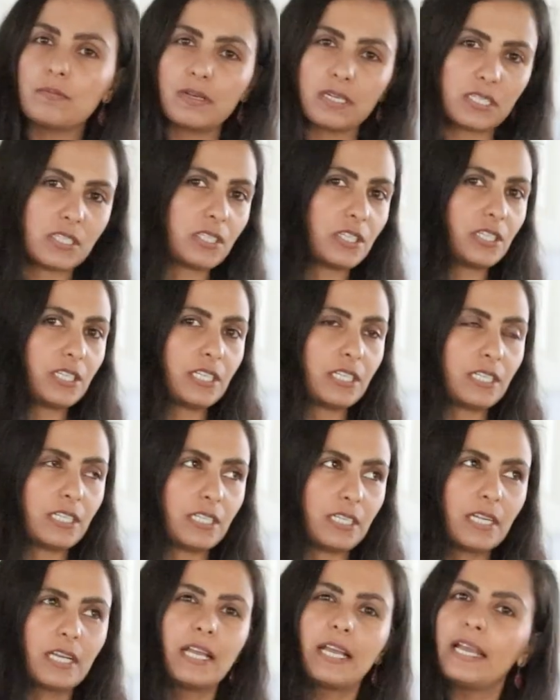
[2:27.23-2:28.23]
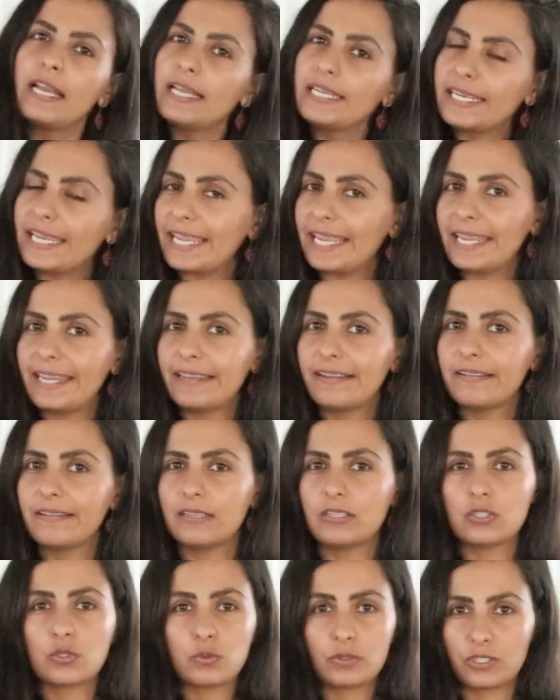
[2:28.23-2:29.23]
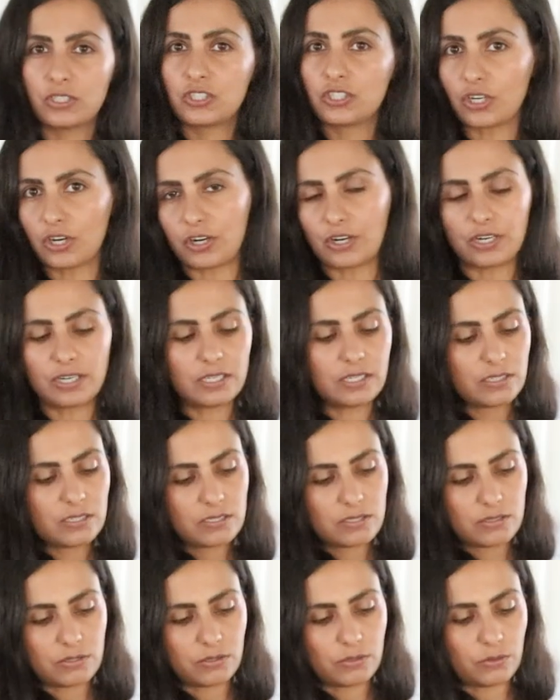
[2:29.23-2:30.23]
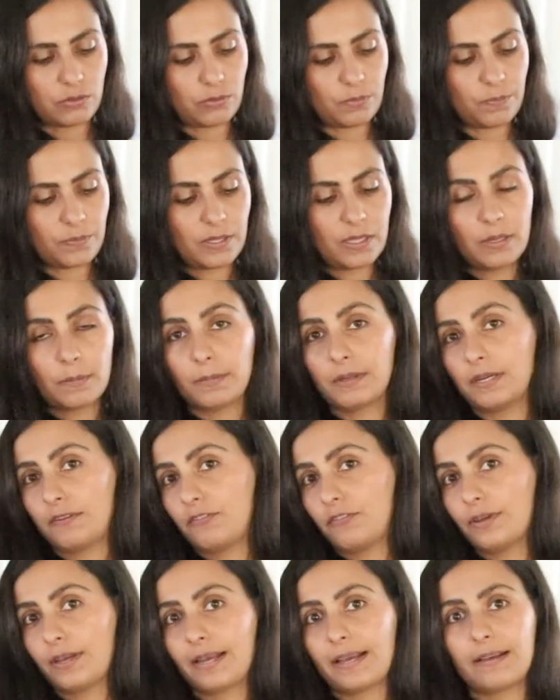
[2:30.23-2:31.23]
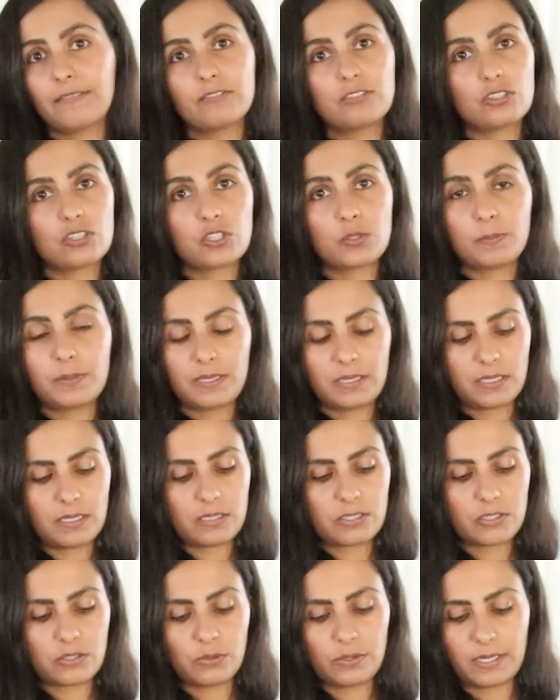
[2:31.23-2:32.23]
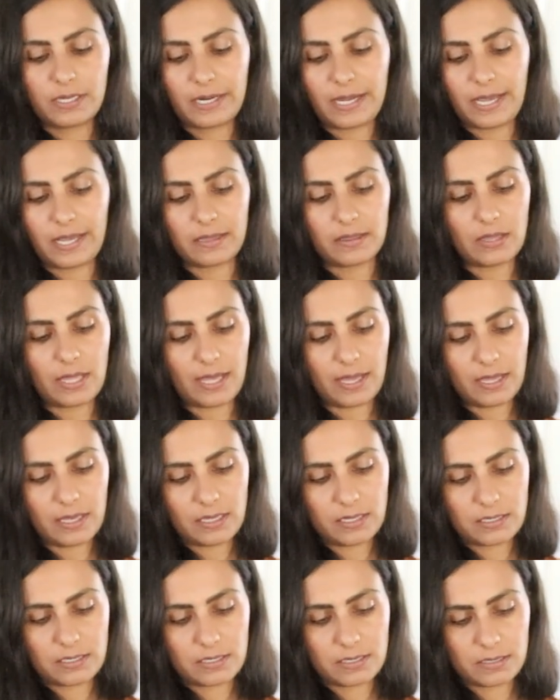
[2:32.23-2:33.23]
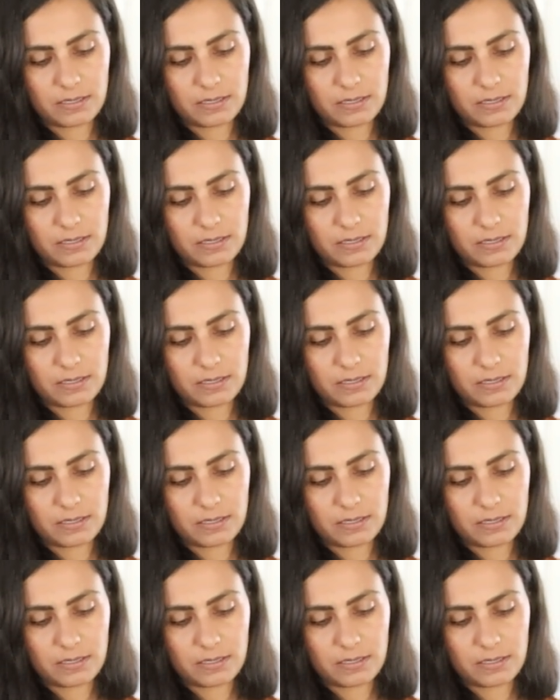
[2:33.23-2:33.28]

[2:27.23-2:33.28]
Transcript: mustard, kale and Swiss chard. So, but if you have just spinach, you can add that.